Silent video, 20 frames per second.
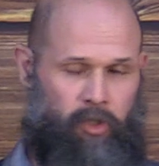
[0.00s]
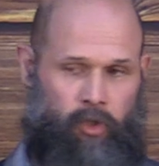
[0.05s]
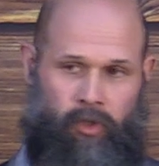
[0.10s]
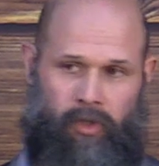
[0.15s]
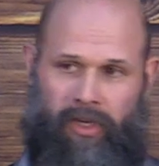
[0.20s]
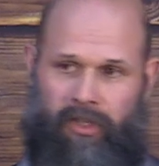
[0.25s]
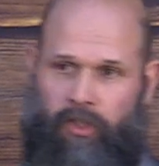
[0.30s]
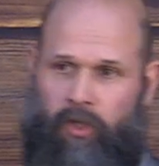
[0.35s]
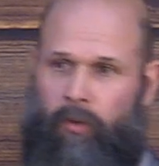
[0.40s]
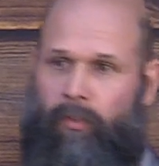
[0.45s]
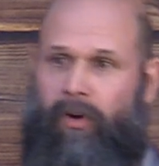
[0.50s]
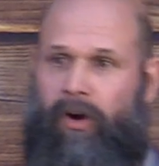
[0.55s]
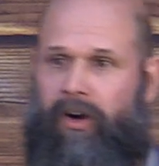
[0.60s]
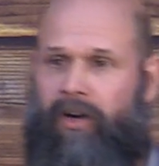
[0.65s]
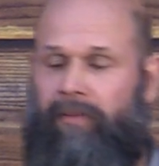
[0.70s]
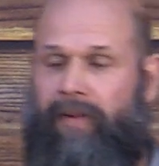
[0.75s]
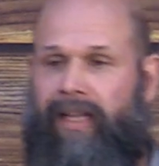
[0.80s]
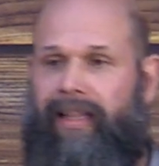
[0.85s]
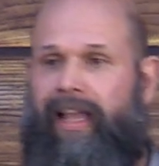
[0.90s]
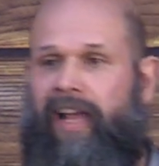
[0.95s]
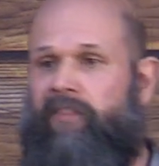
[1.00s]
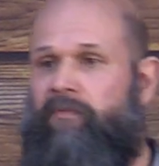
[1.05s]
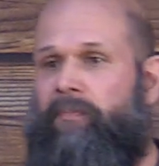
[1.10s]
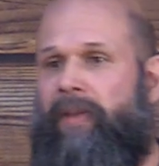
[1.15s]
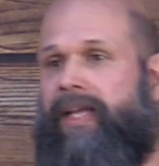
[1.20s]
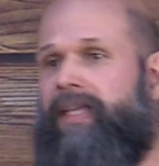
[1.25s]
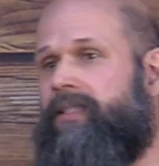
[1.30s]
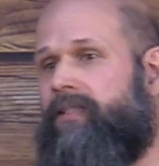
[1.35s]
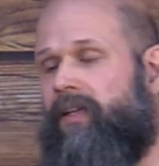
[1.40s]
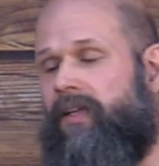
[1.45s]
and structure part of my life
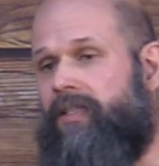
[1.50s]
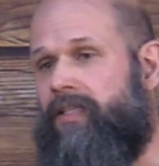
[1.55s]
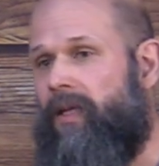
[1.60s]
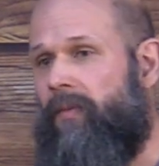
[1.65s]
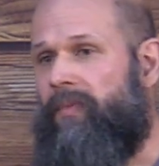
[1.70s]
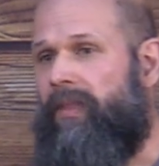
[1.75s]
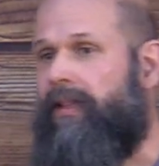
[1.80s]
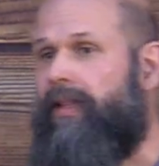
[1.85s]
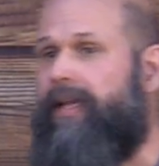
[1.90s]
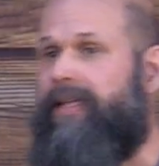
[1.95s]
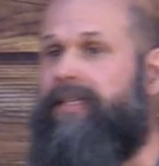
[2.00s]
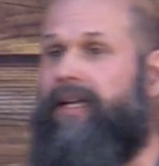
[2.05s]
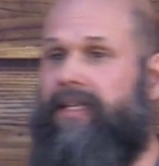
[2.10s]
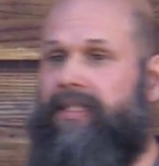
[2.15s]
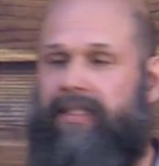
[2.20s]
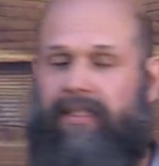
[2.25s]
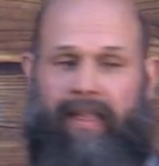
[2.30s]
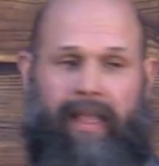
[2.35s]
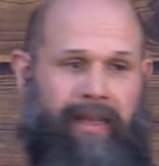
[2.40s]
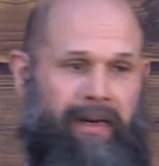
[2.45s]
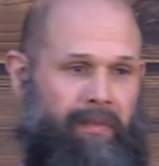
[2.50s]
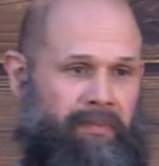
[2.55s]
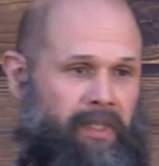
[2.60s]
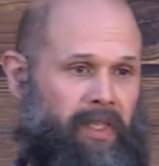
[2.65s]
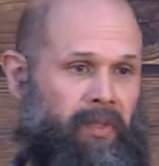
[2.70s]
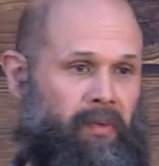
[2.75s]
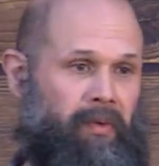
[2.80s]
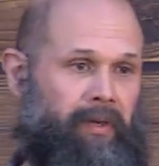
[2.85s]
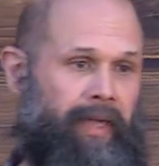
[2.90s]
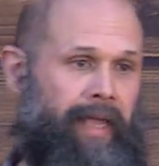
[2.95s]
based on something that doesn't line up
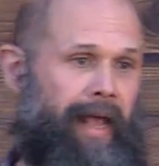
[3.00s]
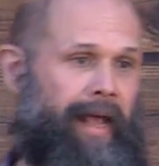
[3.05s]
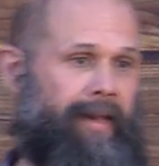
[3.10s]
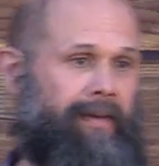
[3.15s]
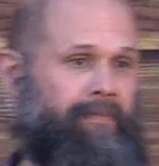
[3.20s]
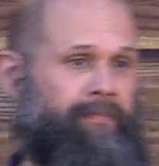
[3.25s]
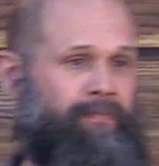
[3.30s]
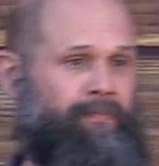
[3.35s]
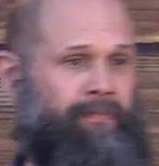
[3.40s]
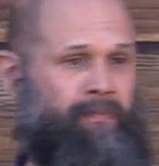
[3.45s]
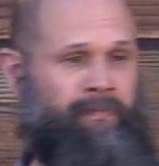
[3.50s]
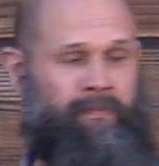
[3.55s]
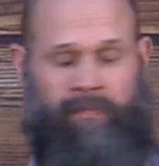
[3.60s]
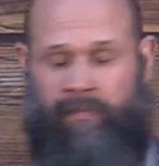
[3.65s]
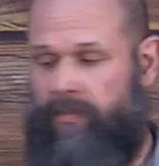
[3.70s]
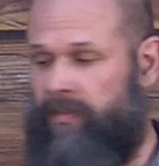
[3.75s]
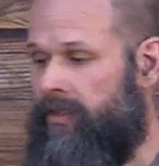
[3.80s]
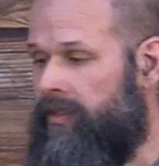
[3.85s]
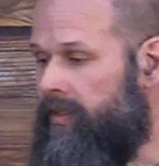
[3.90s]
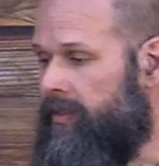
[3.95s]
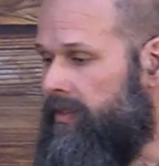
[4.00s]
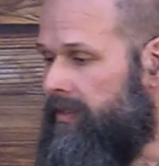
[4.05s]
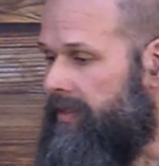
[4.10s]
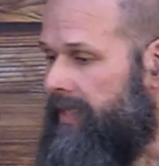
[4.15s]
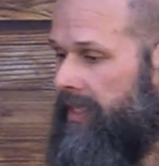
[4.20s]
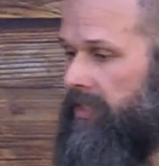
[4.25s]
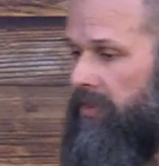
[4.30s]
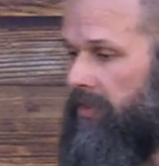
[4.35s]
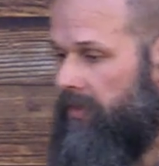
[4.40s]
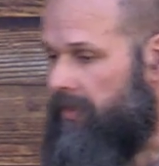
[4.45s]
to the Word of God. That's